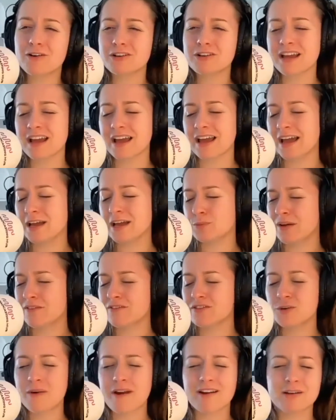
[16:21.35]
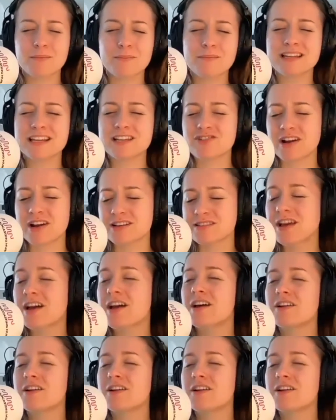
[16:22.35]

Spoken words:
on your head, whether you're wearing a mini dress.